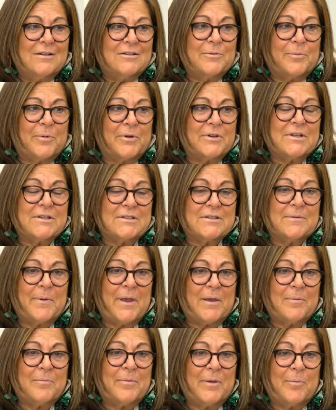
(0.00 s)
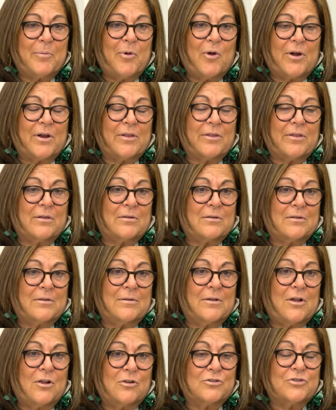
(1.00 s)
participate and be part of the
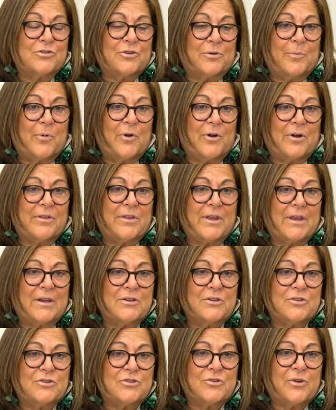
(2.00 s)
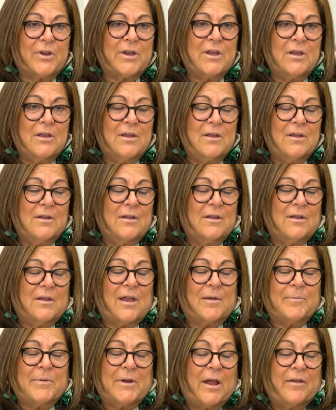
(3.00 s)
culture, part of the industry.
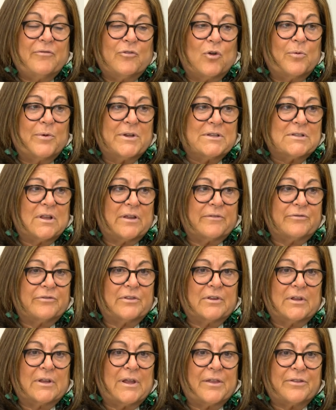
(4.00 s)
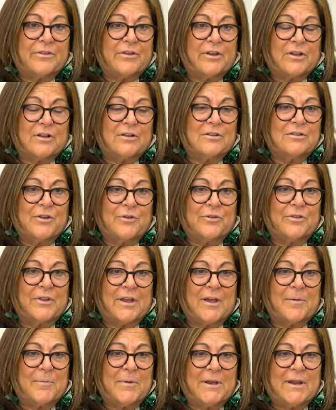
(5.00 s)
I mean, I've always loved the ethnic clothing.
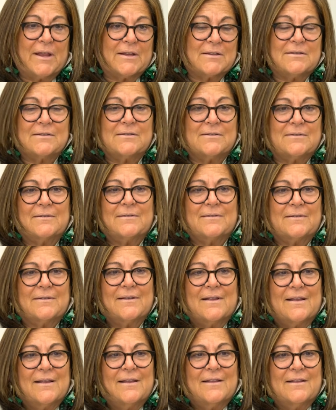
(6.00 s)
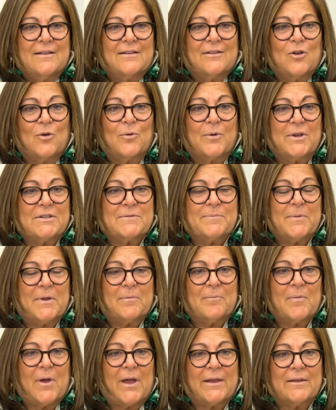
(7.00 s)
I mean, that's always been
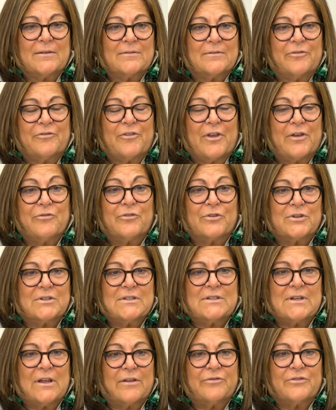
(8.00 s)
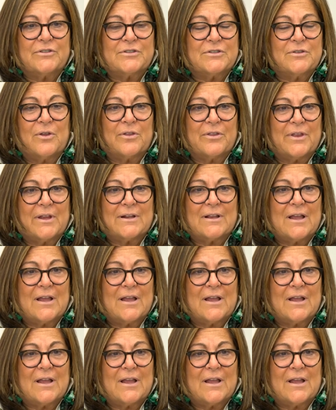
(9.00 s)
my favorite stuff, is all that